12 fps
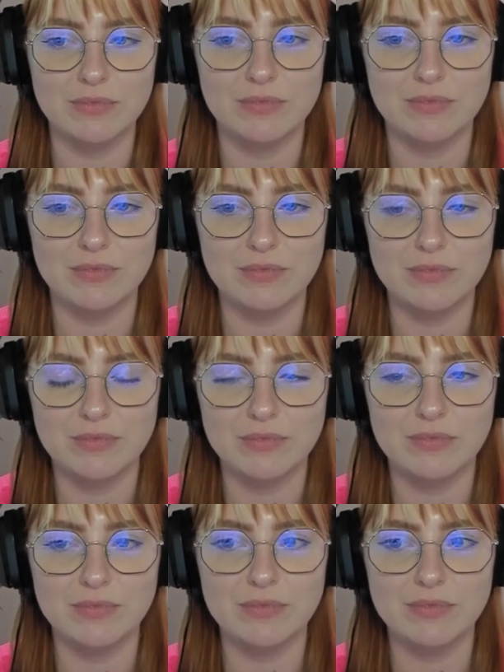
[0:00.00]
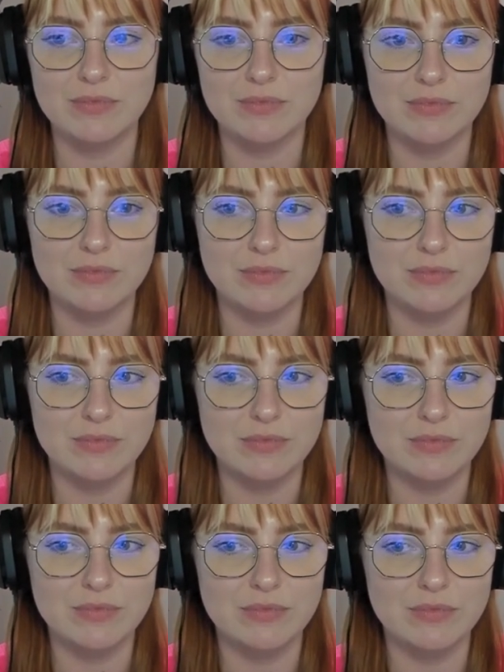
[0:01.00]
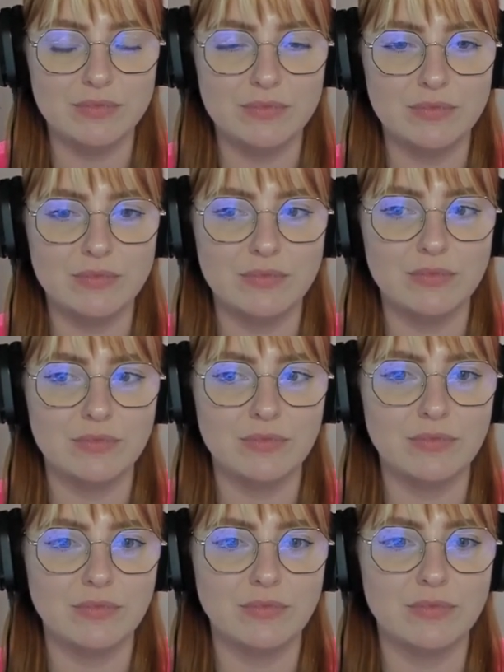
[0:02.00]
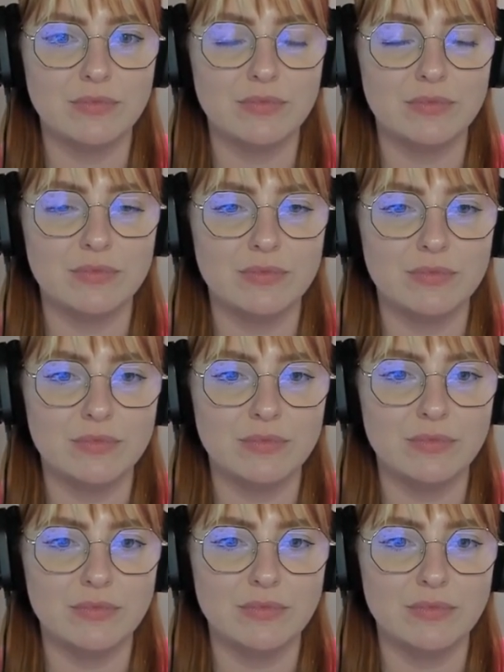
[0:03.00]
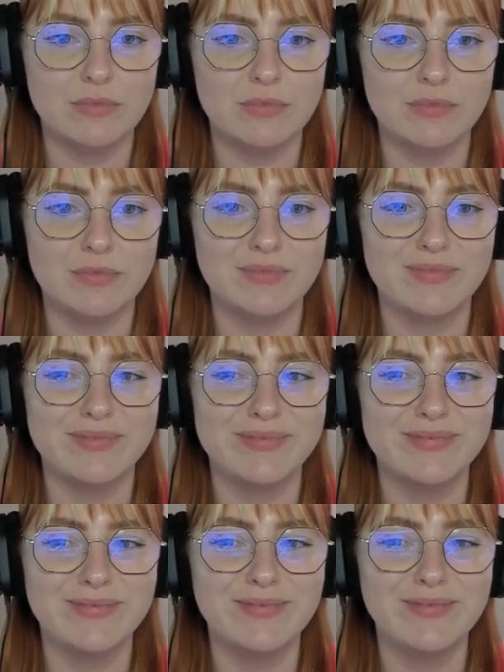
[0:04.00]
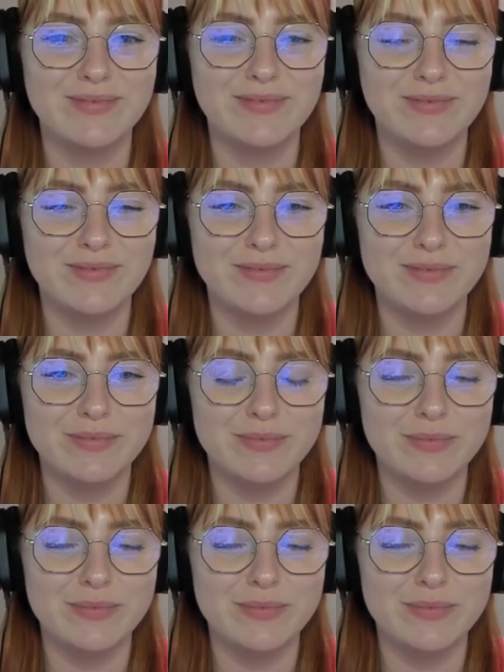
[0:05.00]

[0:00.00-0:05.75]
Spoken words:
This person isn't speaking.